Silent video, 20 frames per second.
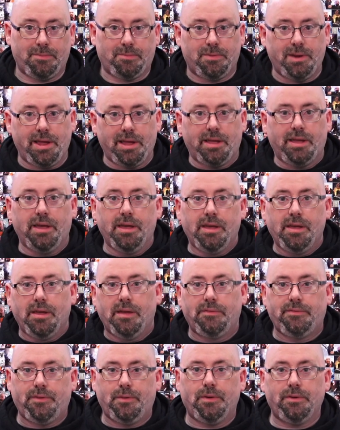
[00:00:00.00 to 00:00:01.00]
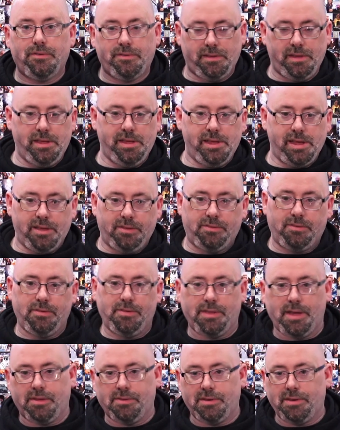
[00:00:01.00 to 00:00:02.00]
rig for CES
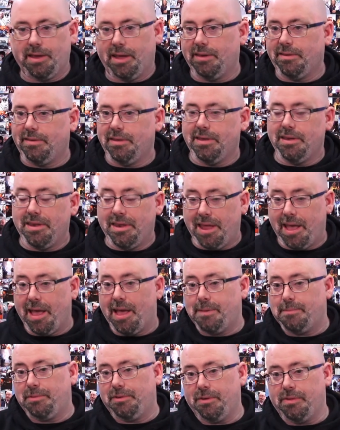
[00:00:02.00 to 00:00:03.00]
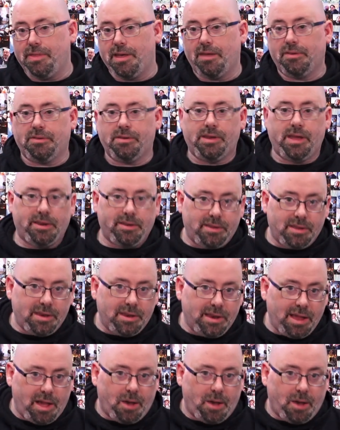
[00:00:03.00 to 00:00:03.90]
2019, NAMM 2019.